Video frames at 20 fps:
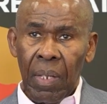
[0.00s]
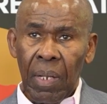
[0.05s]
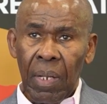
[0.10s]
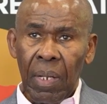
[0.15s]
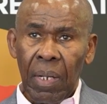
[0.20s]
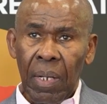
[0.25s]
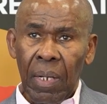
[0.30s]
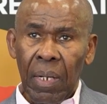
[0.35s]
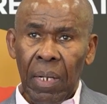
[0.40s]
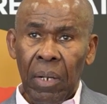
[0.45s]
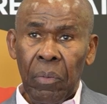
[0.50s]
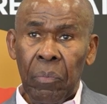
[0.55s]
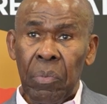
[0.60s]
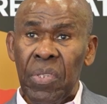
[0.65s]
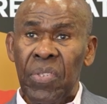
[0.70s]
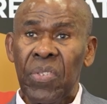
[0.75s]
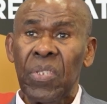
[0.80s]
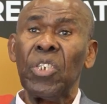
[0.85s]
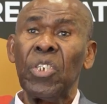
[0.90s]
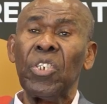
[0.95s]
a
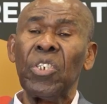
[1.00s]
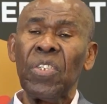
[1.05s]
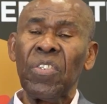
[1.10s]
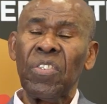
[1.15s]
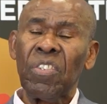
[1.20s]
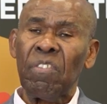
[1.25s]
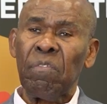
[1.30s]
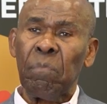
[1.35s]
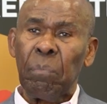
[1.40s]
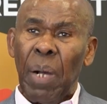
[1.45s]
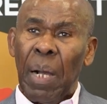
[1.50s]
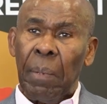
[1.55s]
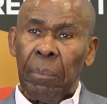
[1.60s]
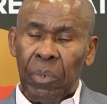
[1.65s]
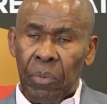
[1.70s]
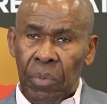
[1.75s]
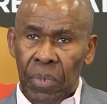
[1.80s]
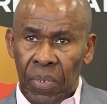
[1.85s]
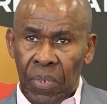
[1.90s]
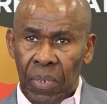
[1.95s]
resurgence of
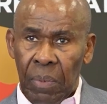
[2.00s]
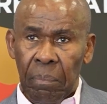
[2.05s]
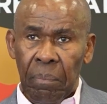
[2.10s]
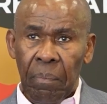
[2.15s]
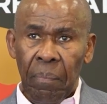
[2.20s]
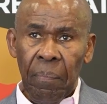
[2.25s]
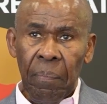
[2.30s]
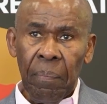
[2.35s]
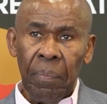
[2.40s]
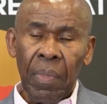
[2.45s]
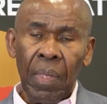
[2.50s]
barbarism,